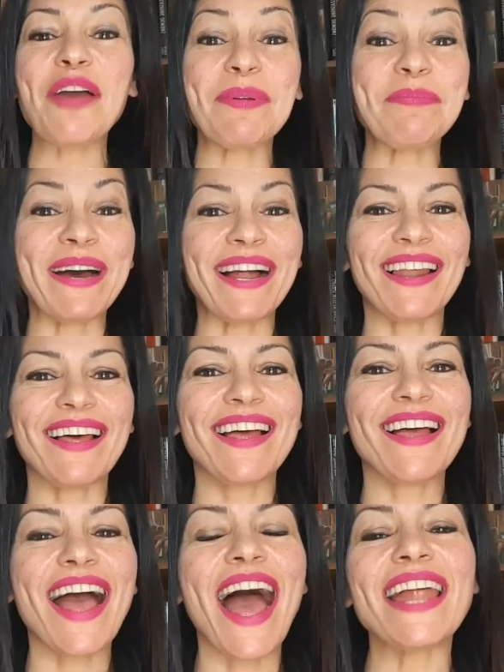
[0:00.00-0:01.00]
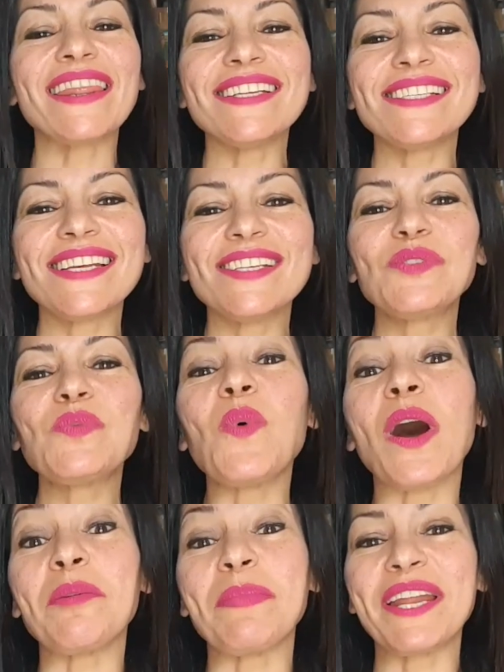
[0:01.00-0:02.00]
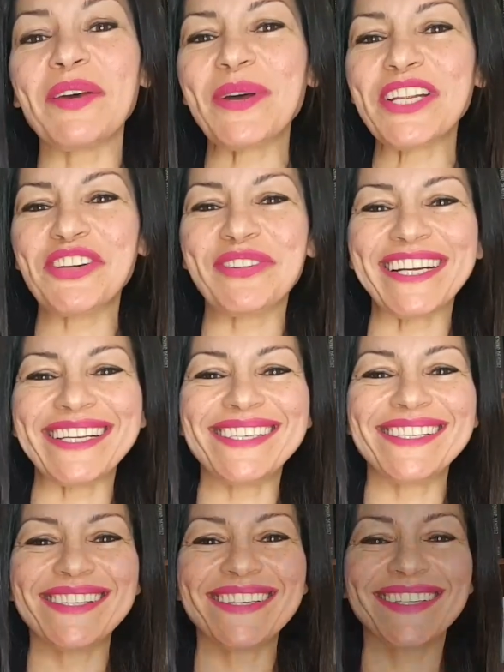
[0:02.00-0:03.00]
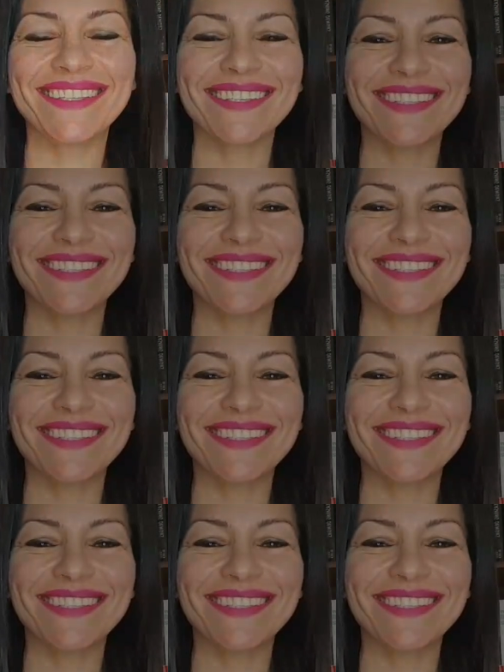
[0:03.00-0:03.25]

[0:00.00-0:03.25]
I'm Inbaal, and this is 1 Minute Witcheries.